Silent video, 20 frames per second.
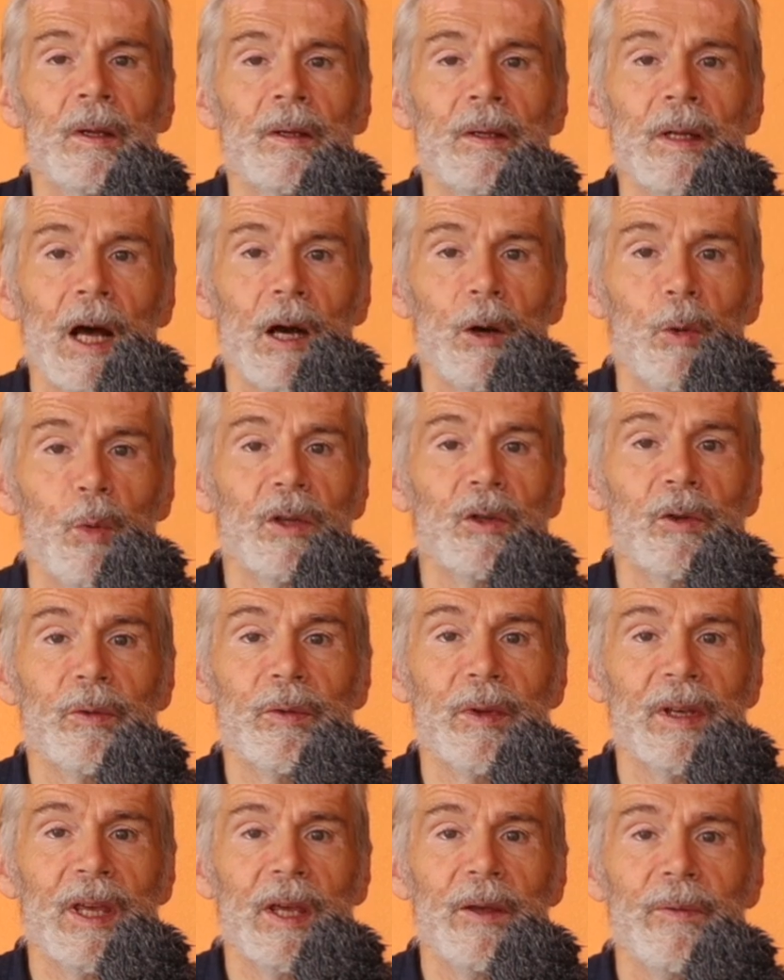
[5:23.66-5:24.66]
Now one of
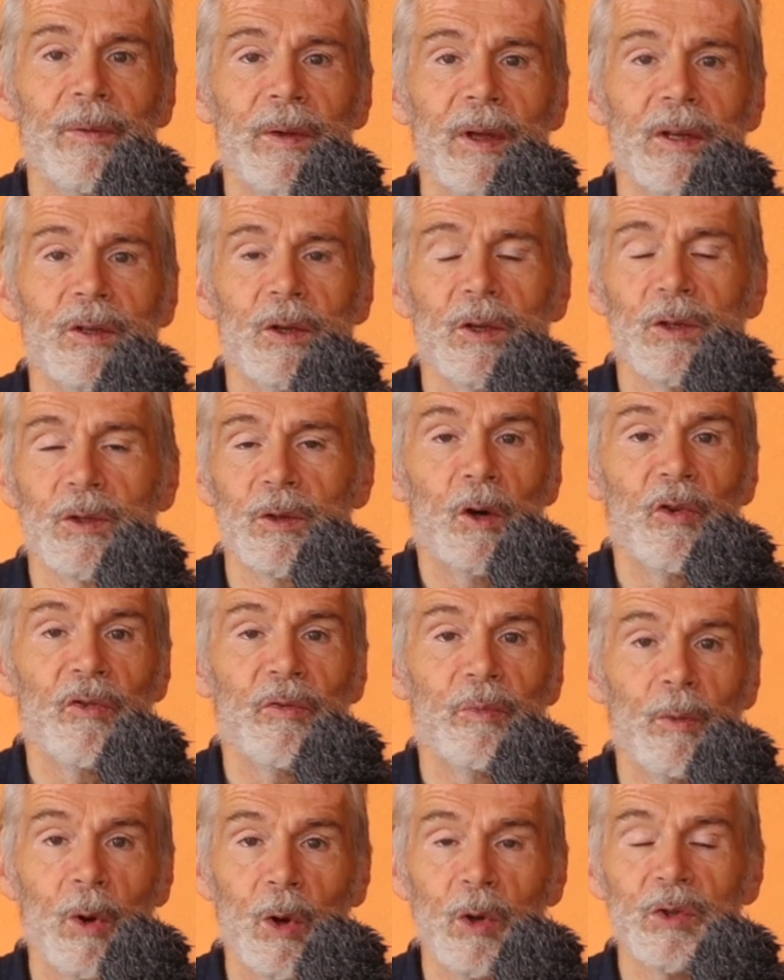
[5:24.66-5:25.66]
the key features
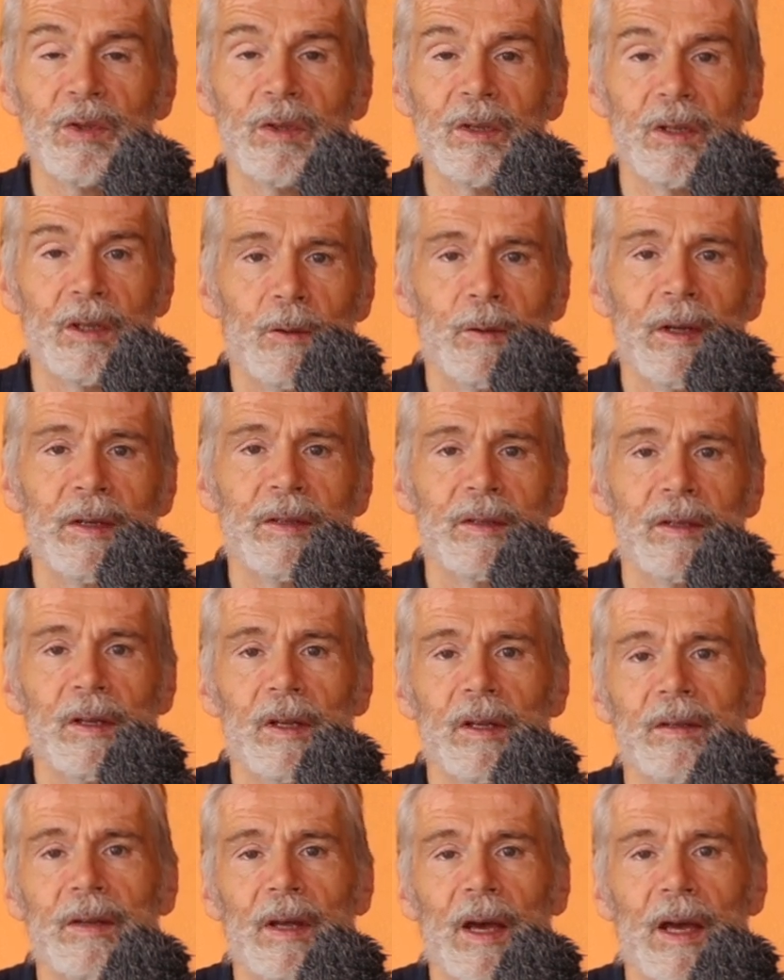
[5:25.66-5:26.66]
of most
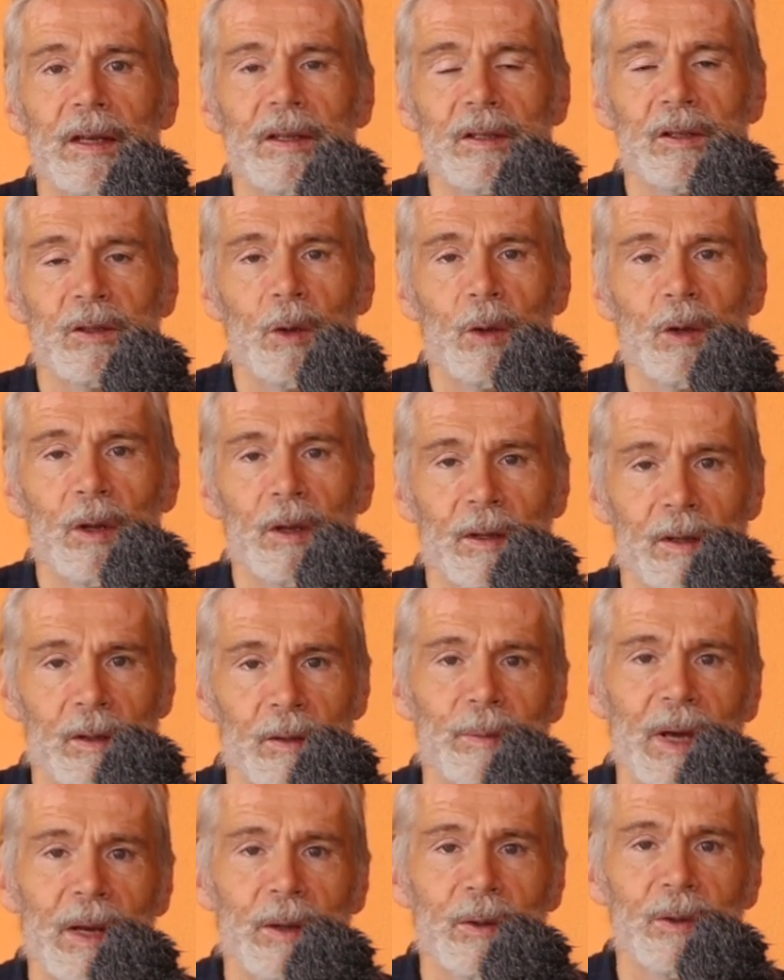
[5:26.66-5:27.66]
grid-tied solar
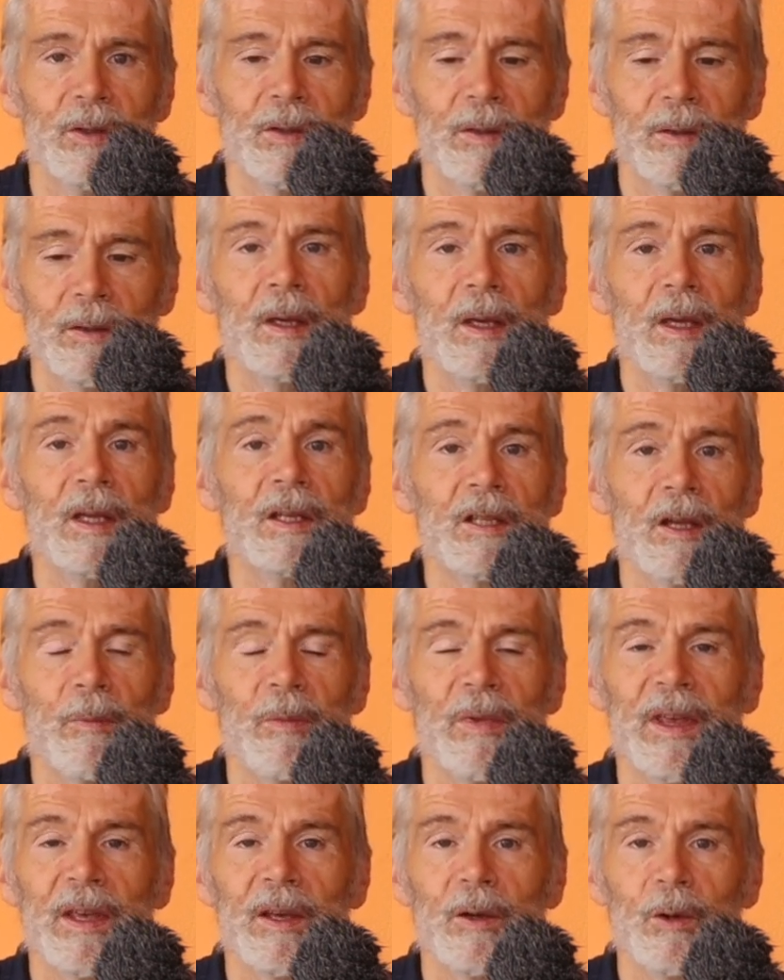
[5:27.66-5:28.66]
panels is
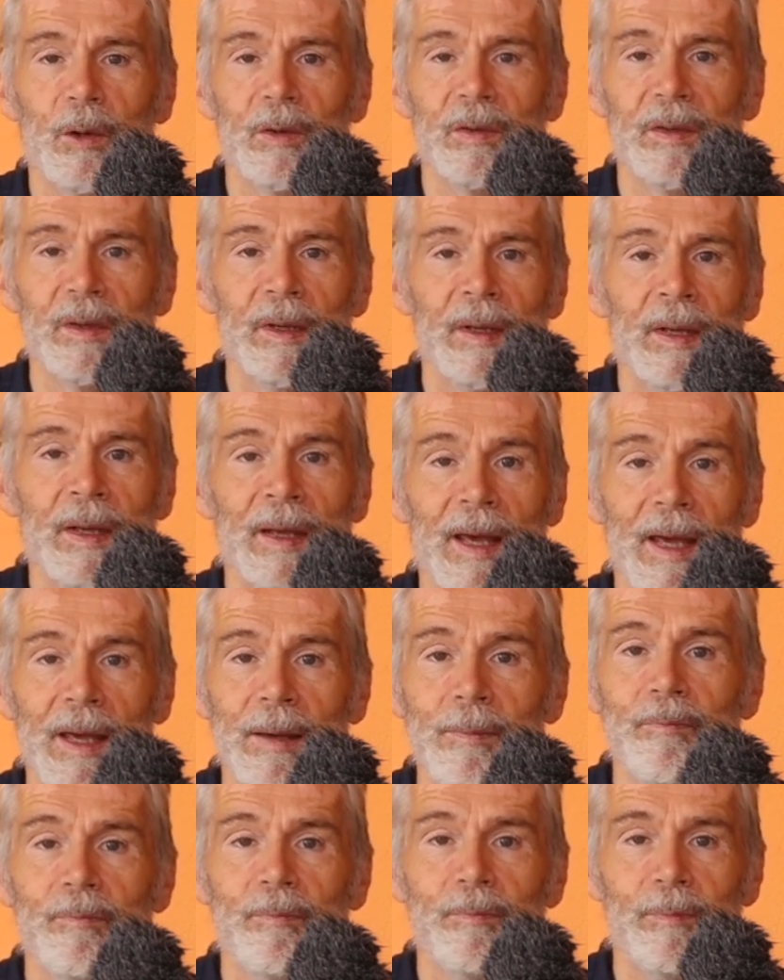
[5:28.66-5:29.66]
something called
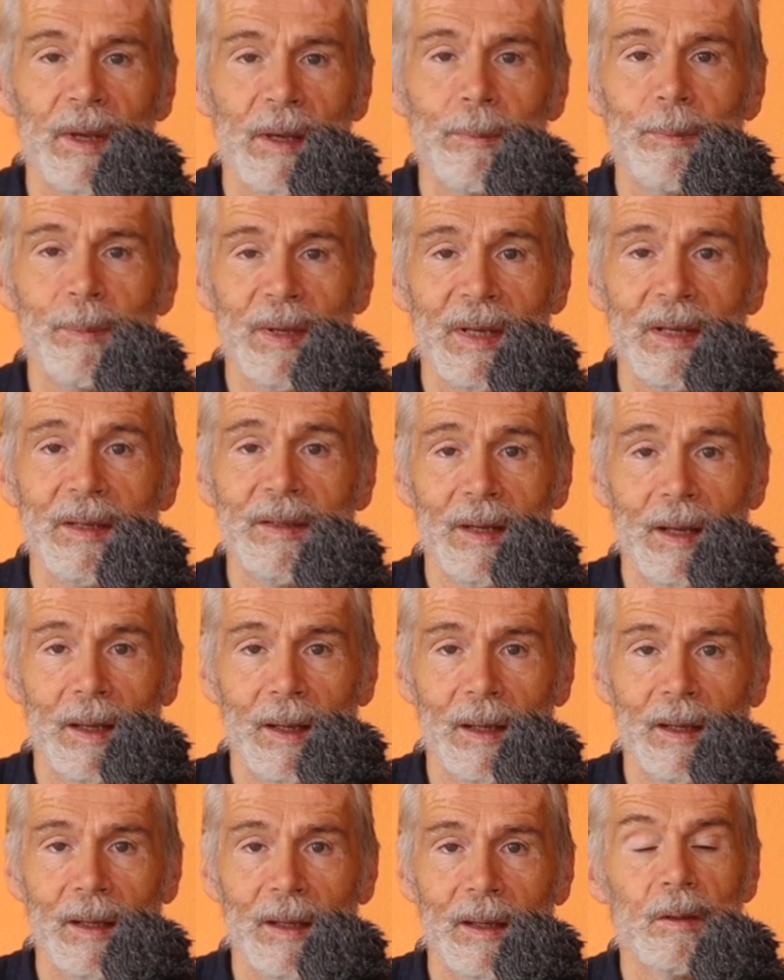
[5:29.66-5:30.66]

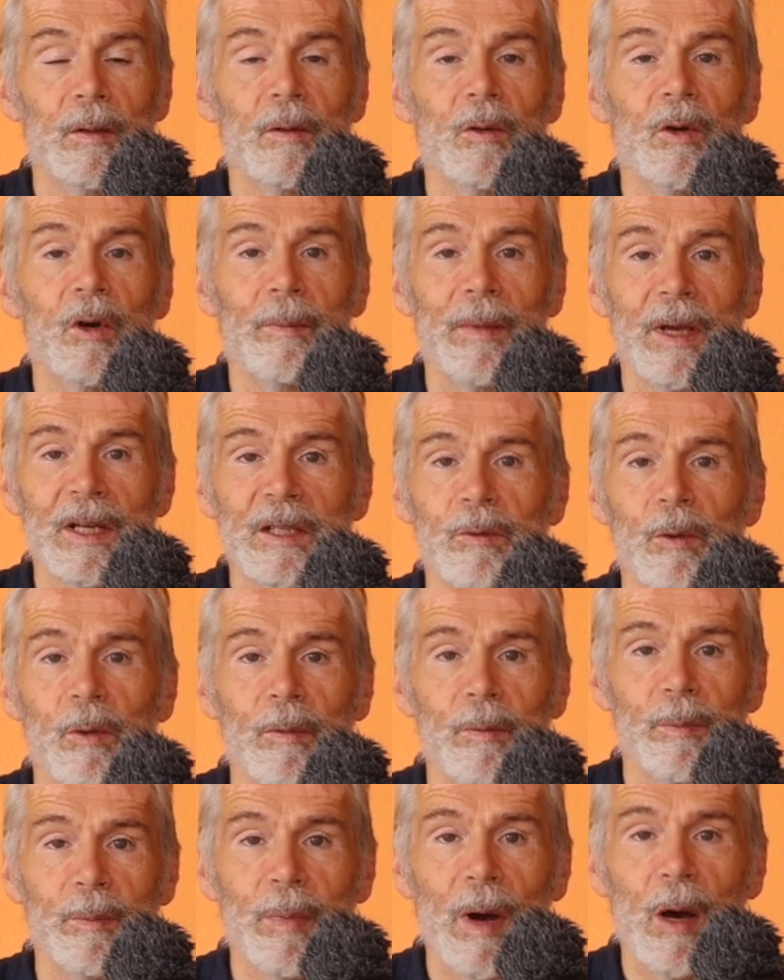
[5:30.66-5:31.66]
MPPT or
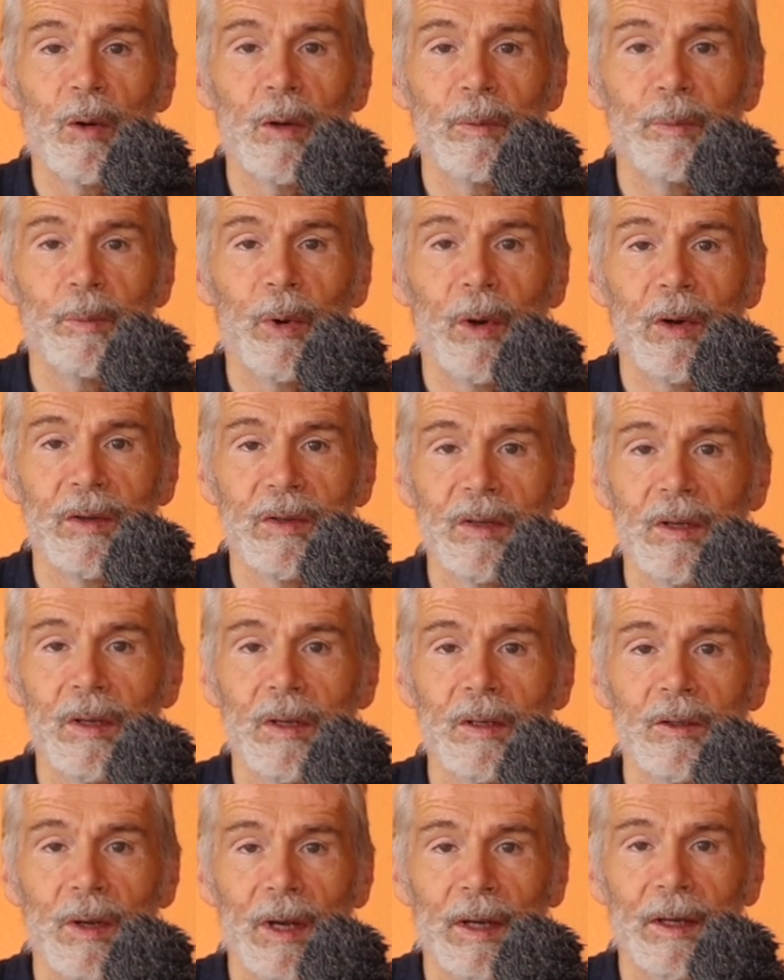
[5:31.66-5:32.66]
Maximum Power Point
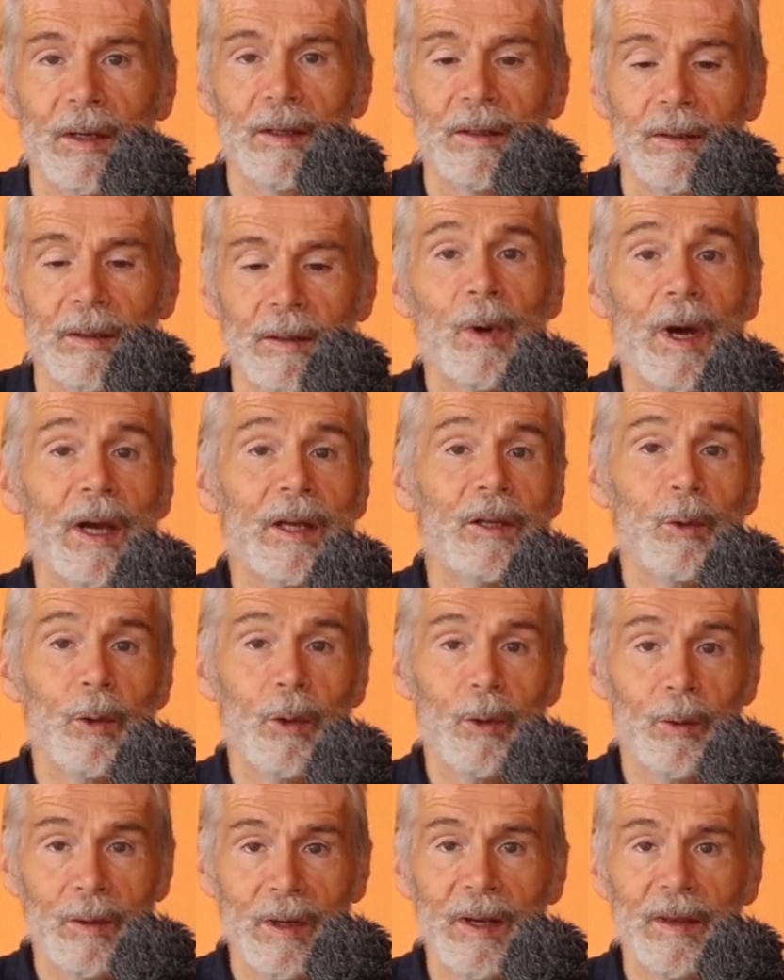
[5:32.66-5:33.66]
Tracker. Why do
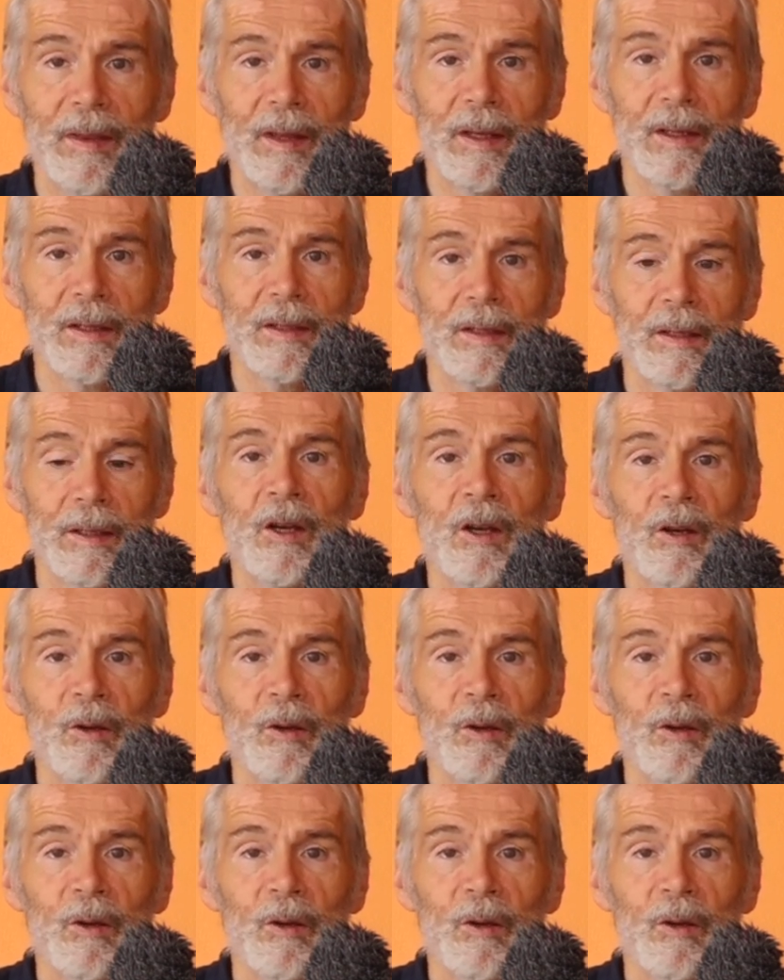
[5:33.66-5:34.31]
you need this?